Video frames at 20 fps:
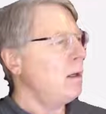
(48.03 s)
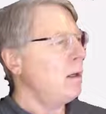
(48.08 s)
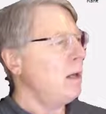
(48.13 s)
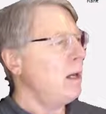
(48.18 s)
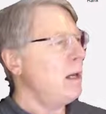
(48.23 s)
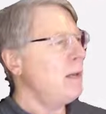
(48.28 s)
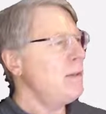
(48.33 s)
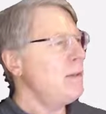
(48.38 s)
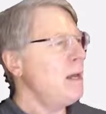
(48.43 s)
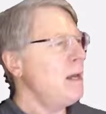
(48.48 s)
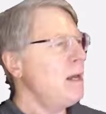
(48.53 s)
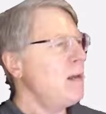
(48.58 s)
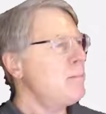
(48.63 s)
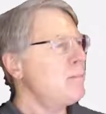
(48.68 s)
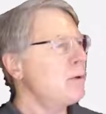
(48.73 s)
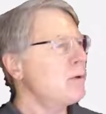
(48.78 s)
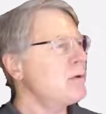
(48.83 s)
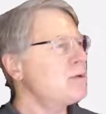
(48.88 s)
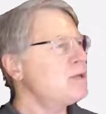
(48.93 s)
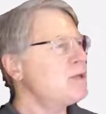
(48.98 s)
and then
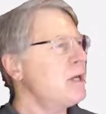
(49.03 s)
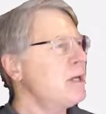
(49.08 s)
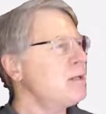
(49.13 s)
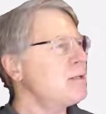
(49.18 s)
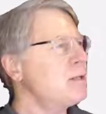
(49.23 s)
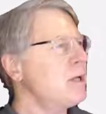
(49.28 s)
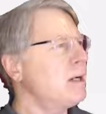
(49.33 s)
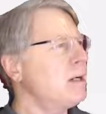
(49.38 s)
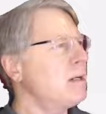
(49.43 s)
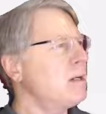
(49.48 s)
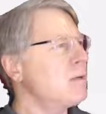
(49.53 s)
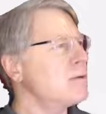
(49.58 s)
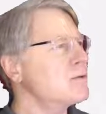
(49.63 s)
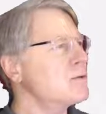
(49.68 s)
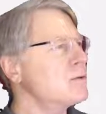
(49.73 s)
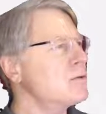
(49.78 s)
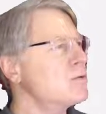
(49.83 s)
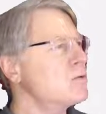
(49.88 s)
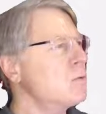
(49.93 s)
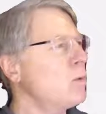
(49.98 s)
percentiles
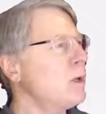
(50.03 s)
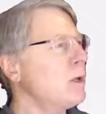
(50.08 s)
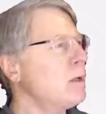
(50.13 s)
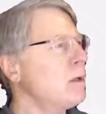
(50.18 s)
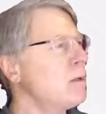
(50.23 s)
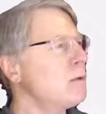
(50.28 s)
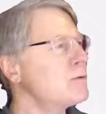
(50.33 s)
as well.